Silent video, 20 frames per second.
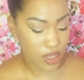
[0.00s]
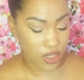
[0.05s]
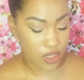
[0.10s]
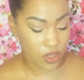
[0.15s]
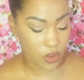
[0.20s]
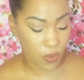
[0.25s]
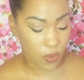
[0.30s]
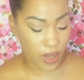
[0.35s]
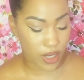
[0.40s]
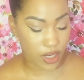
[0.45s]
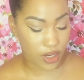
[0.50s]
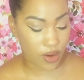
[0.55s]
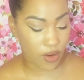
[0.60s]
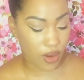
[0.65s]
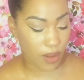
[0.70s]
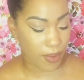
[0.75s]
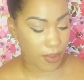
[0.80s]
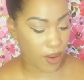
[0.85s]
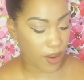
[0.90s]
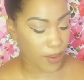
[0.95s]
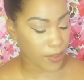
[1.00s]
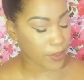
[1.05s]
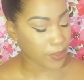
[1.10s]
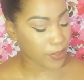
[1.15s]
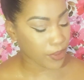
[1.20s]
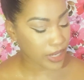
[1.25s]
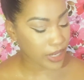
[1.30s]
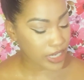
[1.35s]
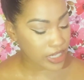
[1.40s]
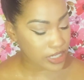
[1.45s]
You want to know about
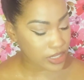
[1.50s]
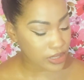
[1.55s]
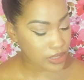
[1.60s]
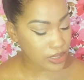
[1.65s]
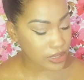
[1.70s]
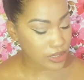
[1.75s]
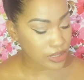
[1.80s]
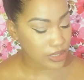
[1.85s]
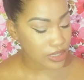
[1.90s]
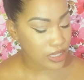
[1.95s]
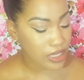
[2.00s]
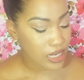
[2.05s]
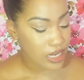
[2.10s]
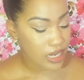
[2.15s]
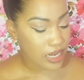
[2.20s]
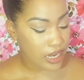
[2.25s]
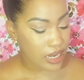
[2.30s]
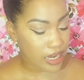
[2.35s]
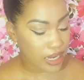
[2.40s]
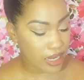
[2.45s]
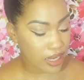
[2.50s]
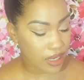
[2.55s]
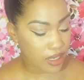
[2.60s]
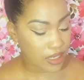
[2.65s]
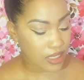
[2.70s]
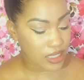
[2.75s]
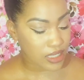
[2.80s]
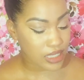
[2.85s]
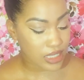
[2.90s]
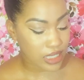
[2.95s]
appraisal
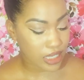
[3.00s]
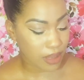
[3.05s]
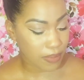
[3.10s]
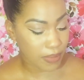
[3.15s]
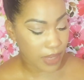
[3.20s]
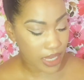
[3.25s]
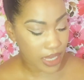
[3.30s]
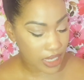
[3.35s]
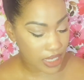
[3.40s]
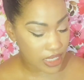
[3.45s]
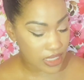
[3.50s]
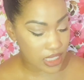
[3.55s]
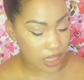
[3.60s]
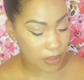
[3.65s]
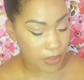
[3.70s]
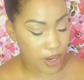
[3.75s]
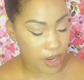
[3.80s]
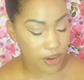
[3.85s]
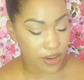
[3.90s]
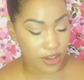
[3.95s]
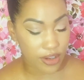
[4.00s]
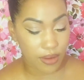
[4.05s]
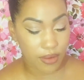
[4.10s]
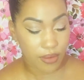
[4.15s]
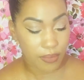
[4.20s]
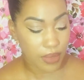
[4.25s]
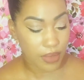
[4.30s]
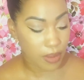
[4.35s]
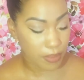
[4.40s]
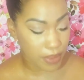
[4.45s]
and CMAs,
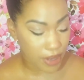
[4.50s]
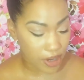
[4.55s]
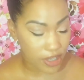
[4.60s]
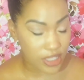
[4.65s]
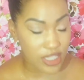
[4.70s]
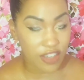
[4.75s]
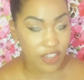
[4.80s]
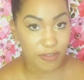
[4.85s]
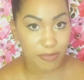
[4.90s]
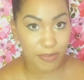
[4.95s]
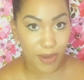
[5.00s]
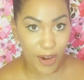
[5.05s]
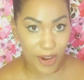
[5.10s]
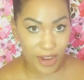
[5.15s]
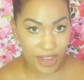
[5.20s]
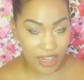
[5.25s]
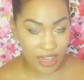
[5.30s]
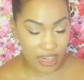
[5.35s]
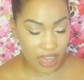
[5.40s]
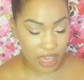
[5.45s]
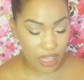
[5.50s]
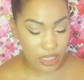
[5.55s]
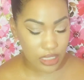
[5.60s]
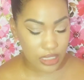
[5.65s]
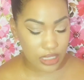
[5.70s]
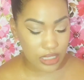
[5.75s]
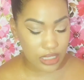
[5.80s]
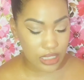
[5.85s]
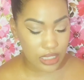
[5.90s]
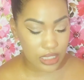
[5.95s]
comparative market
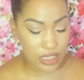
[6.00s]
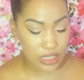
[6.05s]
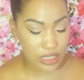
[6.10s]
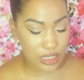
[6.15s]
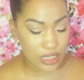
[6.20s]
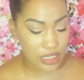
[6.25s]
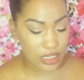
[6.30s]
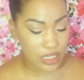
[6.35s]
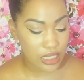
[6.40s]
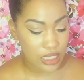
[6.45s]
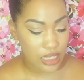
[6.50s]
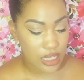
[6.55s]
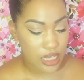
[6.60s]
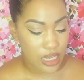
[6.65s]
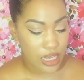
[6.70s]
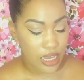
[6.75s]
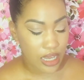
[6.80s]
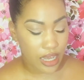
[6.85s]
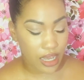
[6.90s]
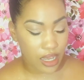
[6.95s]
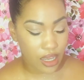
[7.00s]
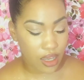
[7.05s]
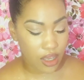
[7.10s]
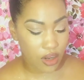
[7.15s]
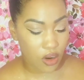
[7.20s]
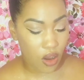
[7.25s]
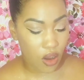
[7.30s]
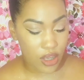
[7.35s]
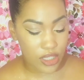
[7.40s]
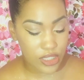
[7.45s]
analysis,
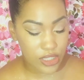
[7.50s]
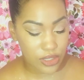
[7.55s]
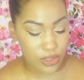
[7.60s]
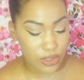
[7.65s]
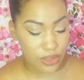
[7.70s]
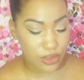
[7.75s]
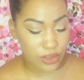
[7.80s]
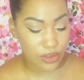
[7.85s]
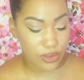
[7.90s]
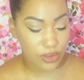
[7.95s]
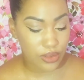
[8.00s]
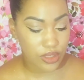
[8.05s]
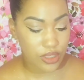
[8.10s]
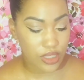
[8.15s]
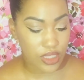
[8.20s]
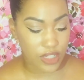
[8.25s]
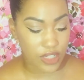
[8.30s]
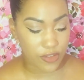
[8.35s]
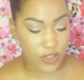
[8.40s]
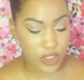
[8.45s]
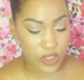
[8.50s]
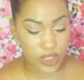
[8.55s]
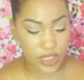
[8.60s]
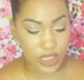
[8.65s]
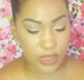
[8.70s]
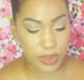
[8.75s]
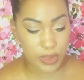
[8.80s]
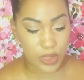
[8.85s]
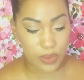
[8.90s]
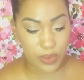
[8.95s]
and also the
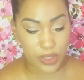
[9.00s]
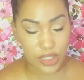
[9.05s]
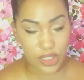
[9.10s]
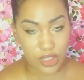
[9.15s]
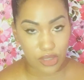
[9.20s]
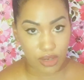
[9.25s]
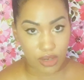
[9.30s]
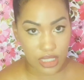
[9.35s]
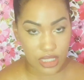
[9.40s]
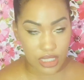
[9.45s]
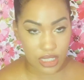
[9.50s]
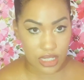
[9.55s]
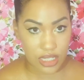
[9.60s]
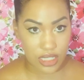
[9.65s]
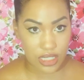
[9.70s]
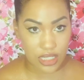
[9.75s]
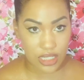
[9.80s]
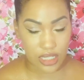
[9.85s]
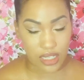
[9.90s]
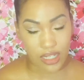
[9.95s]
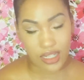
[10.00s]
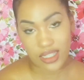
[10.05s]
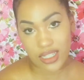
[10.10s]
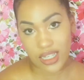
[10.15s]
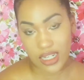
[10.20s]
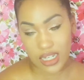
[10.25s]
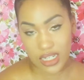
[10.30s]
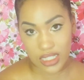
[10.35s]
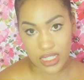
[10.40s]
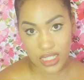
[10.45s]
differences between joint tenancy and
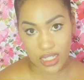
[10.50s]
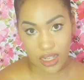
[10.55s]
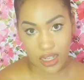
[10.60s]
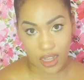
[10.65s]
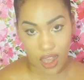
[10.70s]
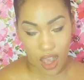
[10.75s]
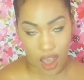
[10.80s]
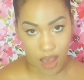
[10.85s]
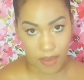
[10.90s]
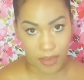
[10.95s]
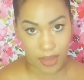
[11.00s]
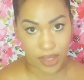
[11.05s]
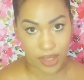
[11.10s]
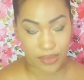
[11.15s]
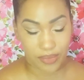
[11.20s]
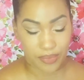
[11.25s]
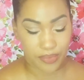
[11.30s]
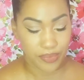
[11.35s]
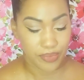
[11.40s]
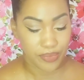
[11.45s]
tenancy in common.